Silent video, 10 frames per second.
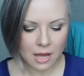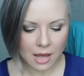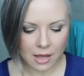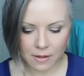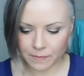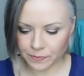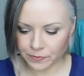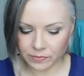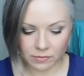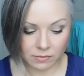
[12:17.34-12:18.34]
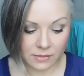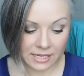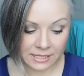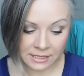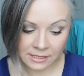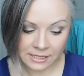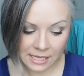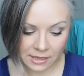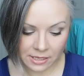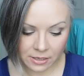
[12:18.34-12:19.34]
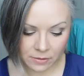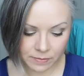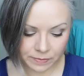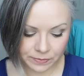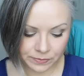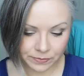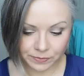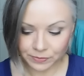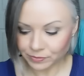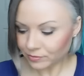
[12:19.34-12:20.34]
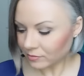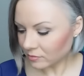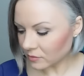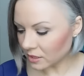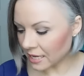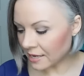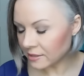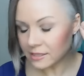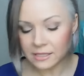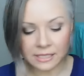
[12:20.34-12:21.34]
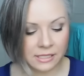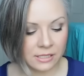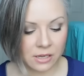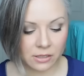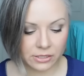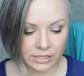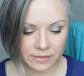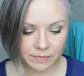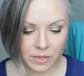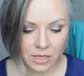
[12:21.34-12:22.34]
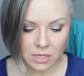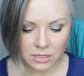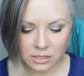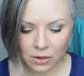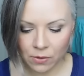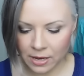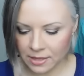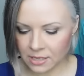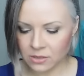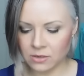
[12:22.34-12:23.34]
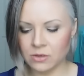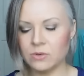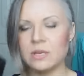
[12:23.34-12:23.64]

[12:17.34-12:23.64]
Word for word: Um, nice little set there. Again, it's $19. So, and then you